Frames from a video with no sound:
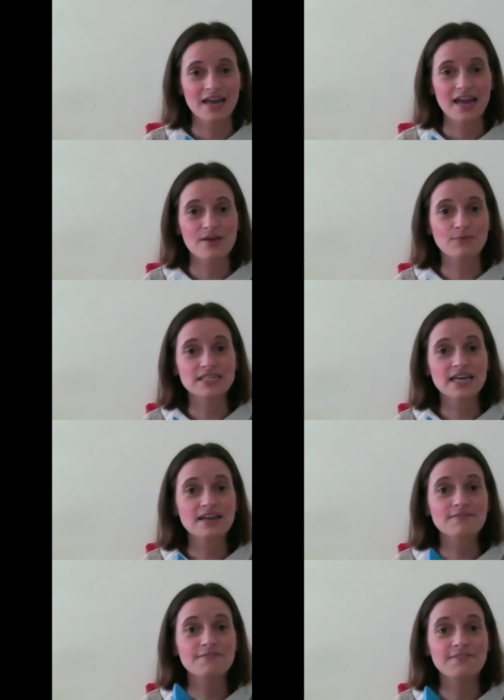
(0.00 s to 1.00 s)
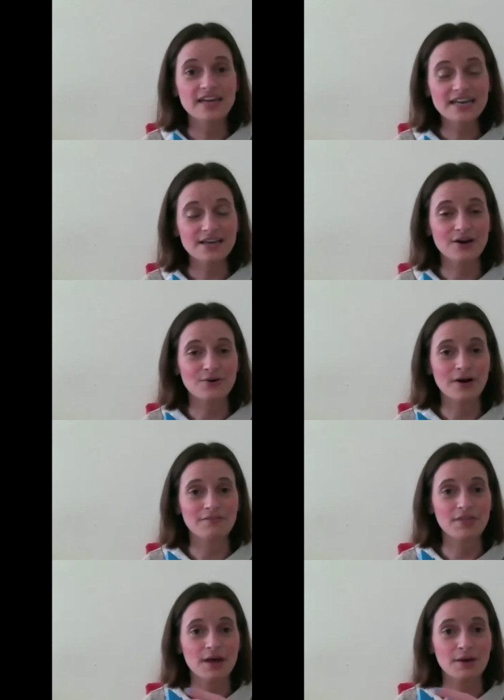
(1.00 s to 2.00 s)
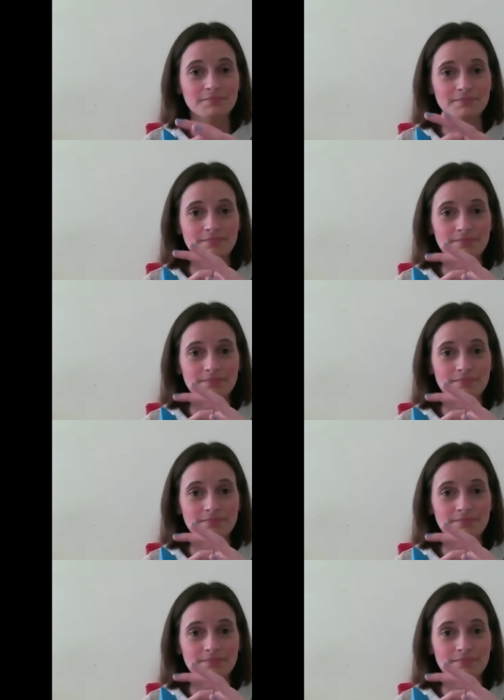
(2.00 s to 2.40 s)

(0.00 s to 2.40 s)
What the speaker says: and we take a video of them